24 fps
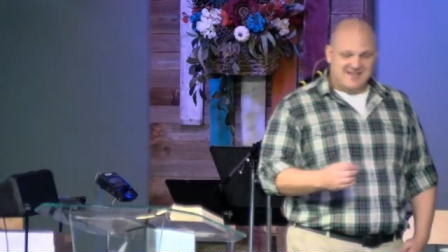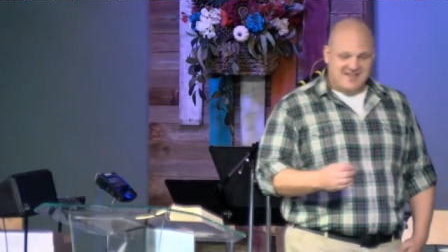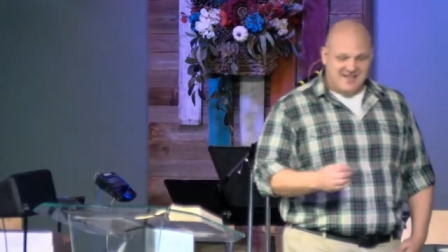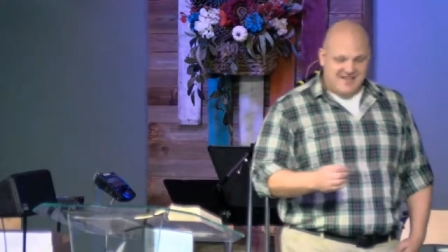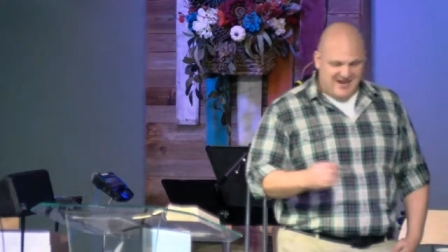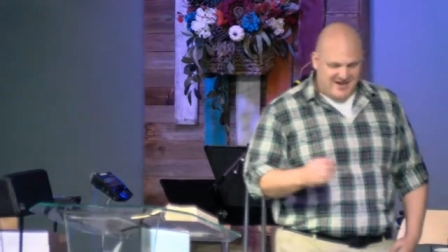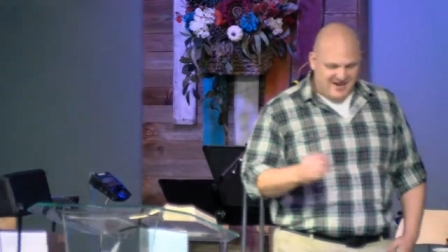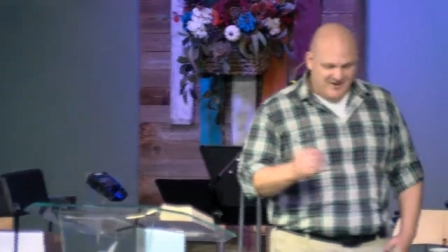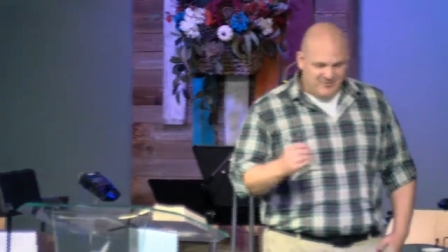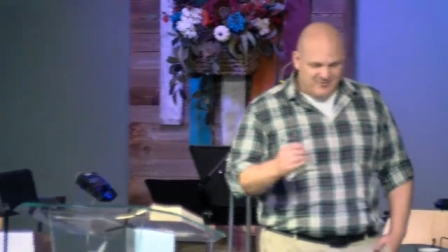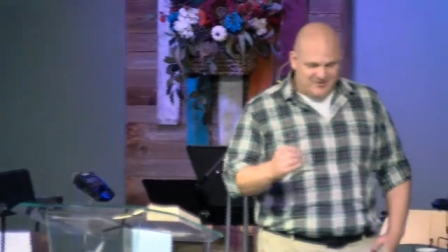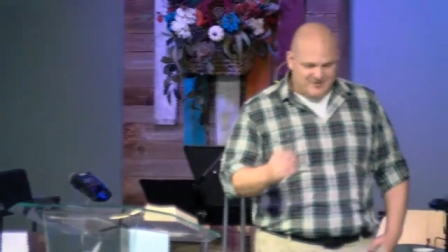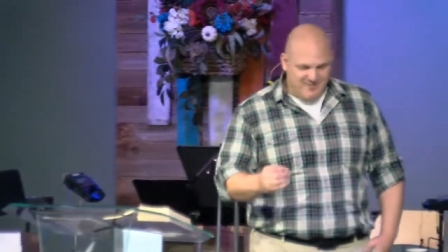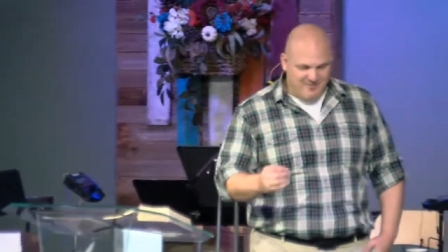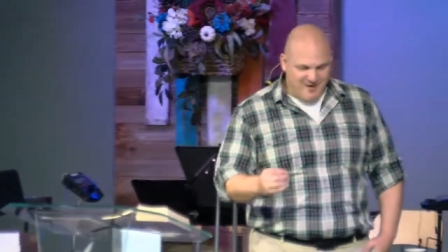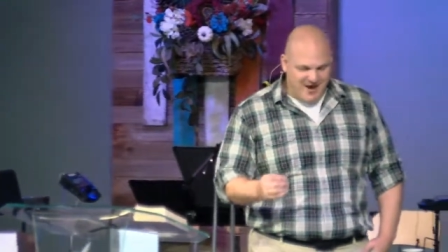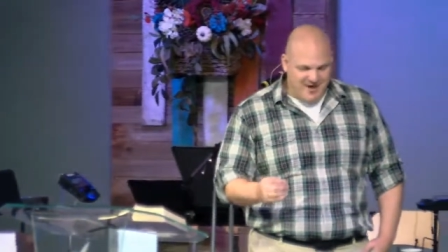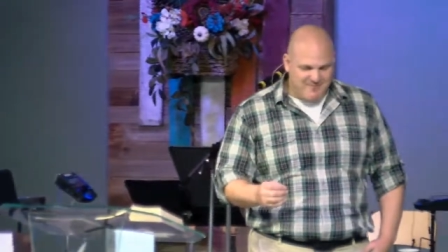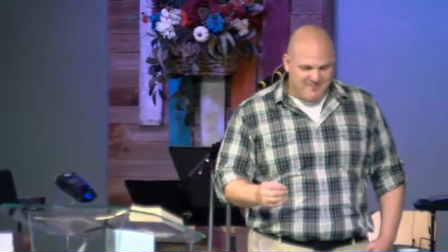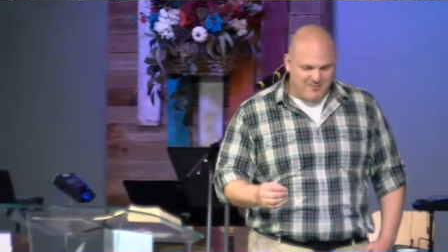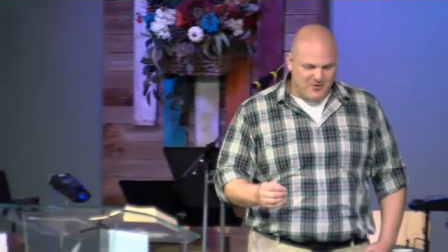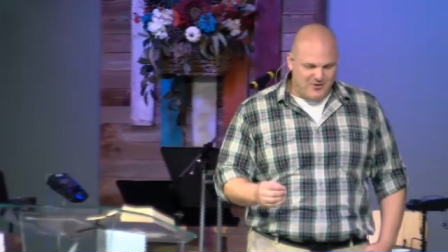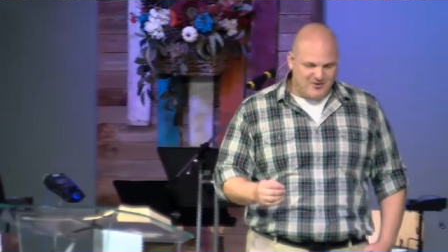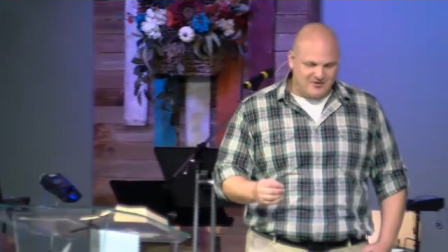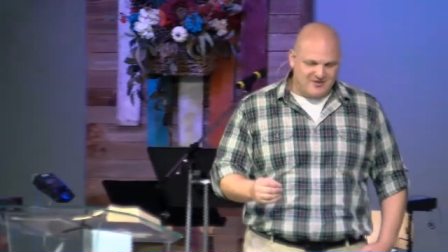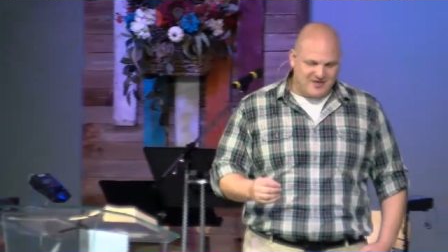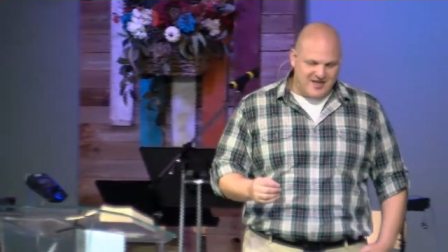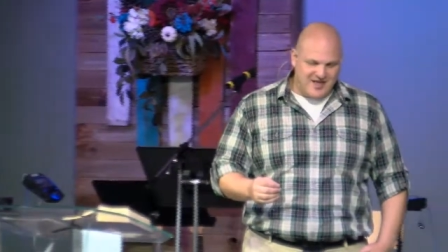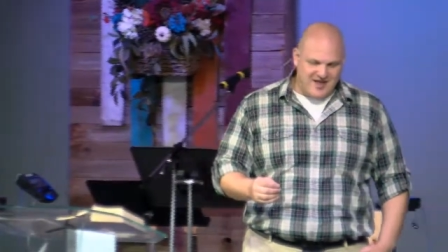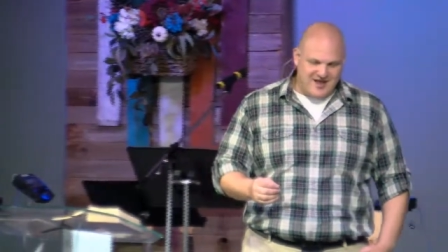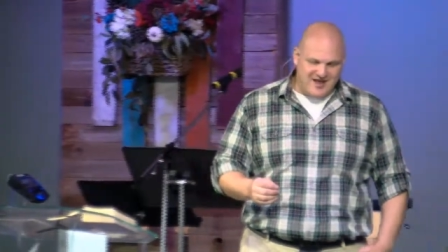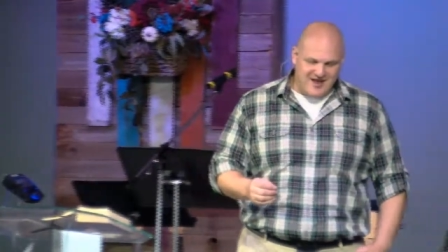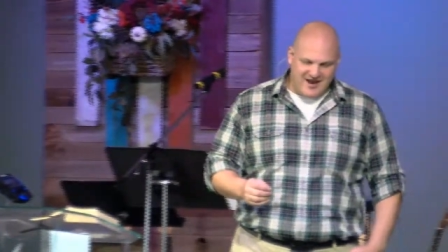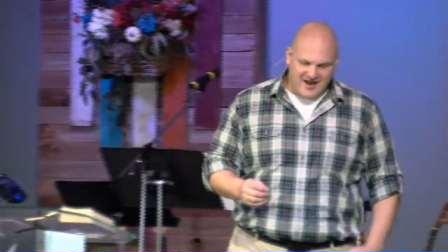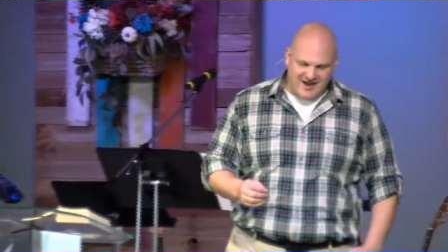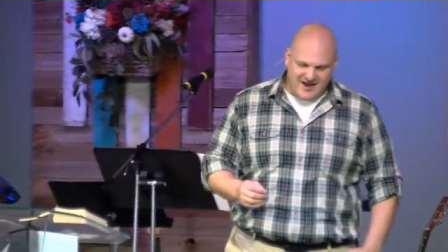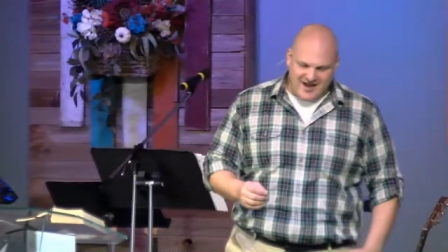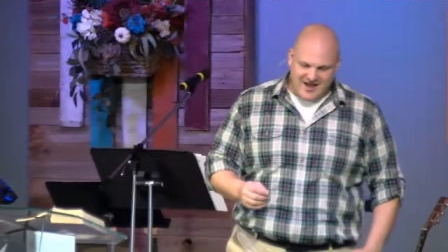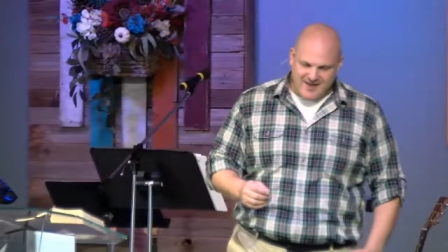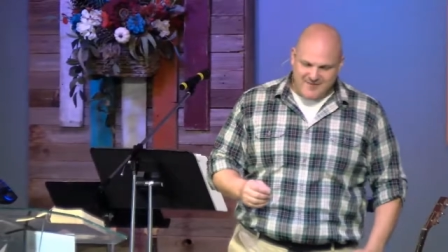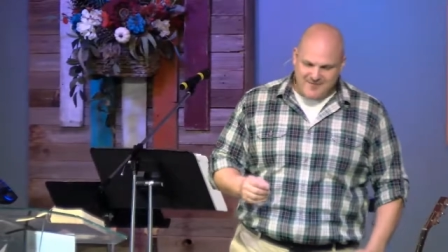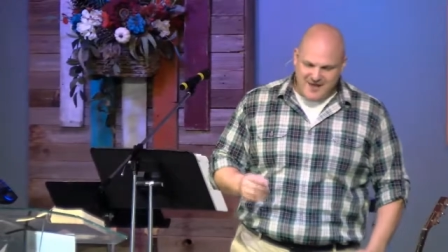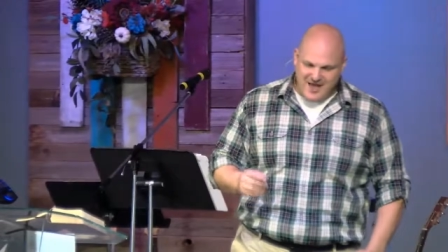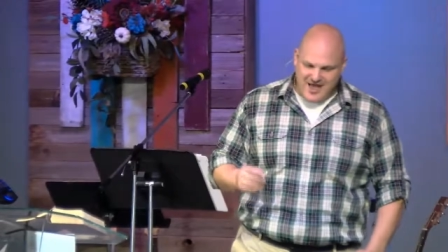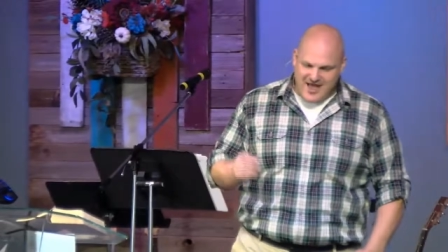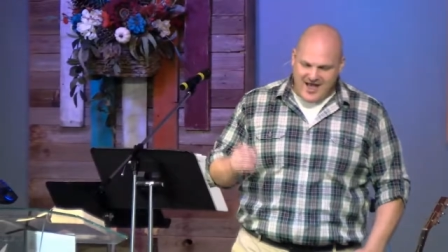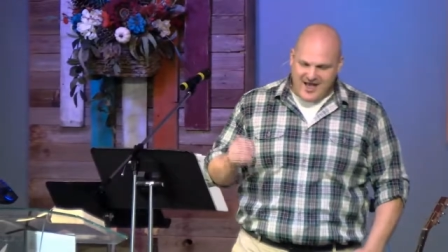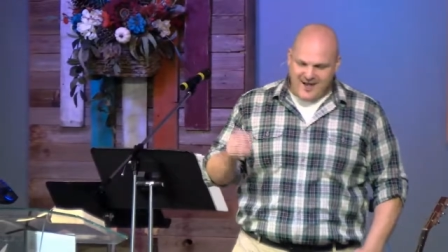And it was my birthday, and I'm
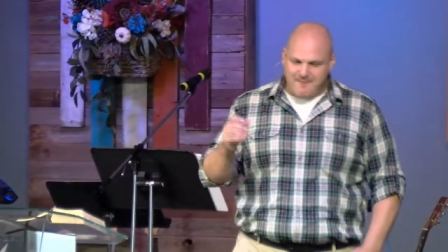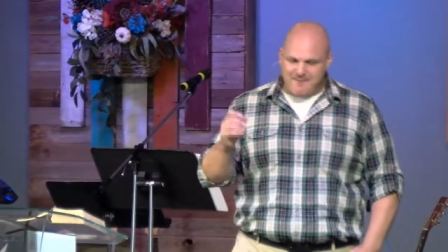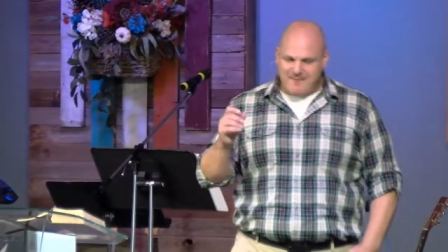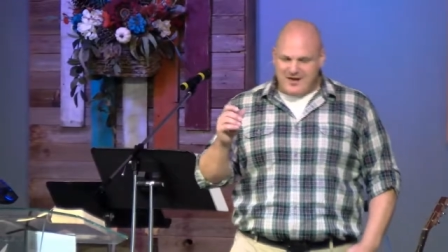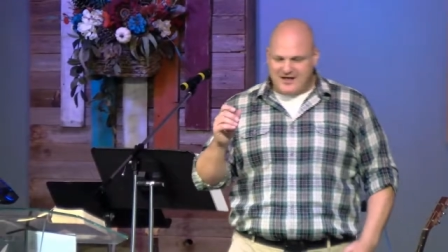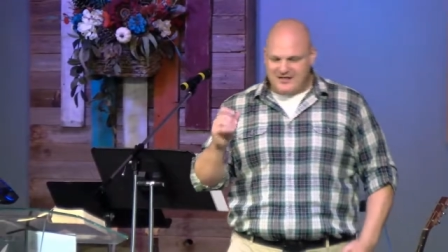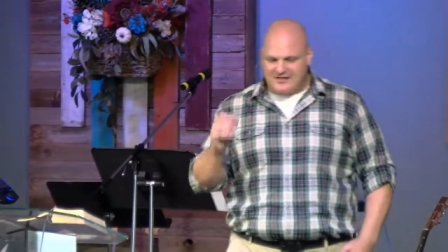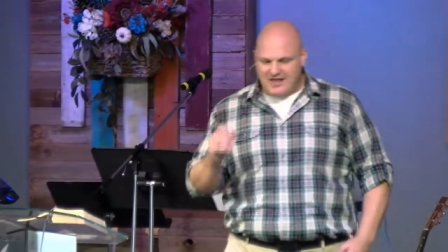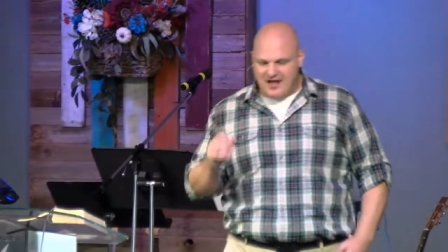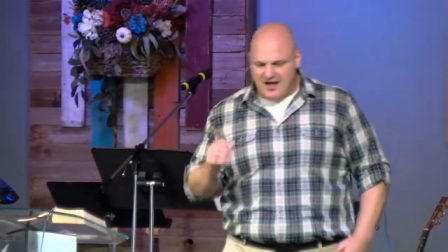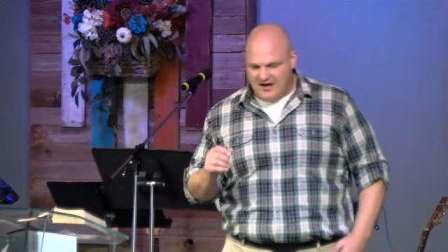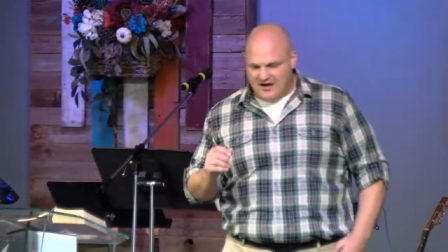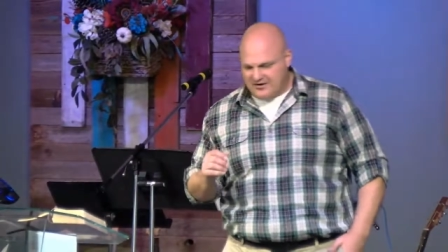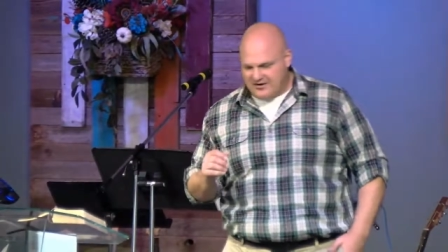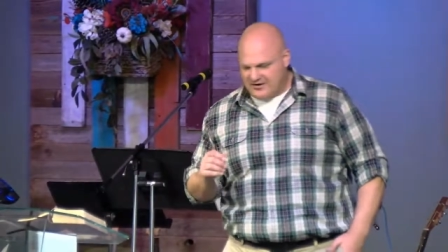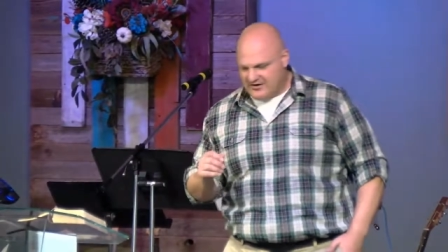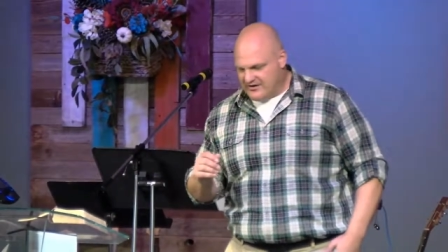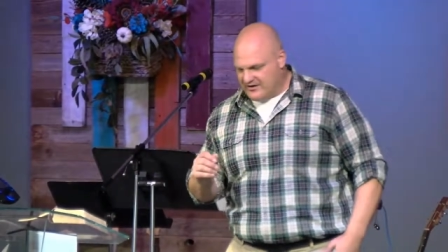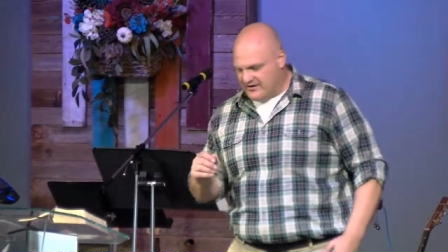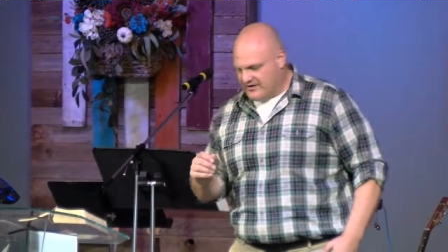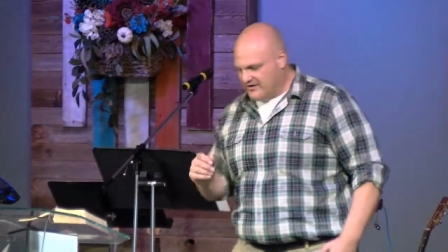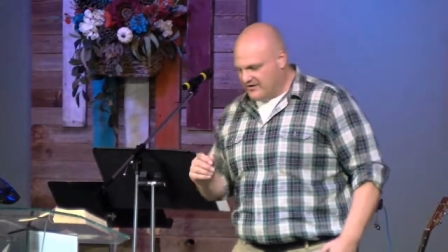at my locker,